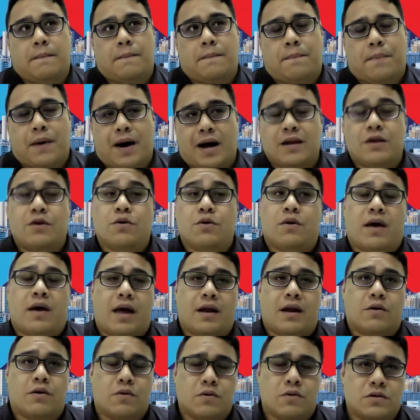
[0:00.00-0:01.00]
but you
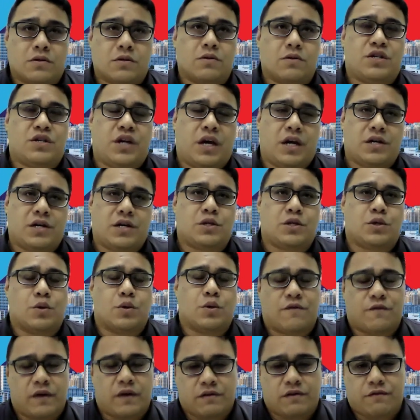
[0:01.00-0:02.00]
can also change to a
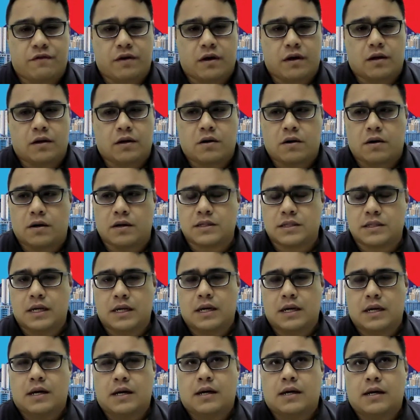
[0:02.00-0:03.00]
fixed rate because
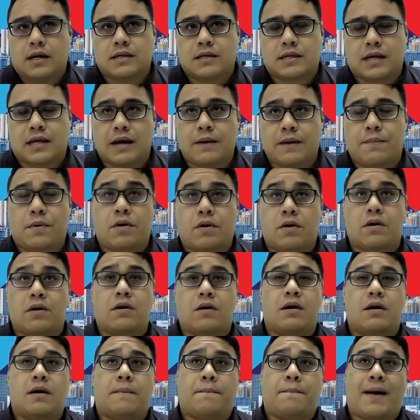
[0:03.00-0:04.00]

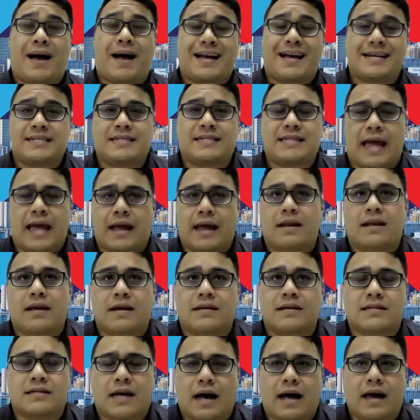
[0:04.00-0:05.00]
SIBOR past 10
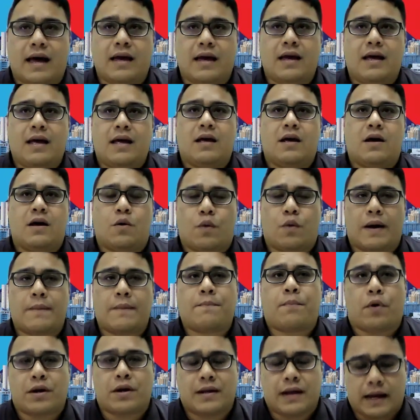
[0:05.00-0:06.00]
years high,
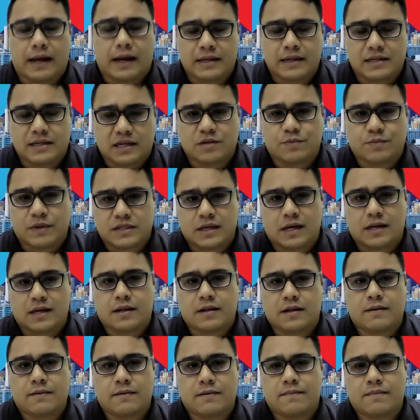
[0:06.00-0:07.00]
1.96%.
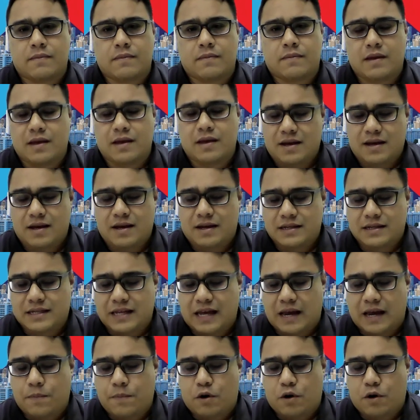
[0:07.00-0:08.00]

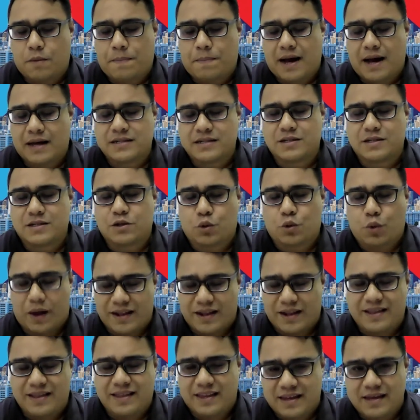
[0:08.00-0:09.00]
SIBOR past
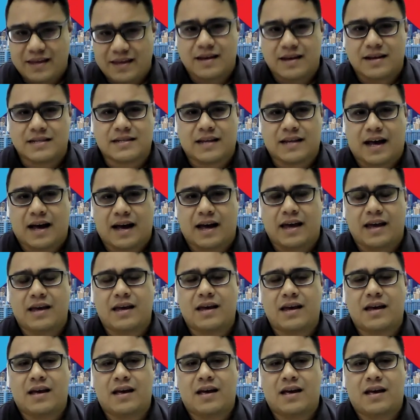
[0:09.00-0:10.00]
20 years high,
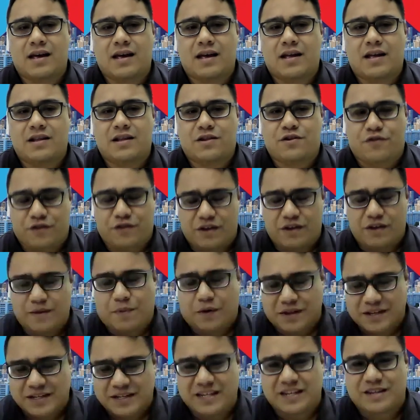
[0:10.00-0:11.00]

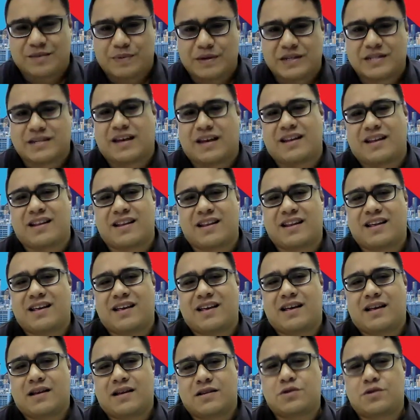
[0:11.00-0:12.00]
3.6%.
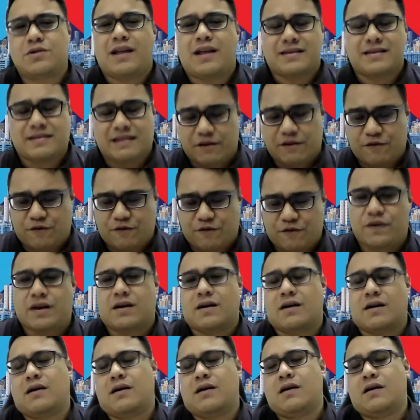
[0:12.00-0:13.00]
So there's that fear.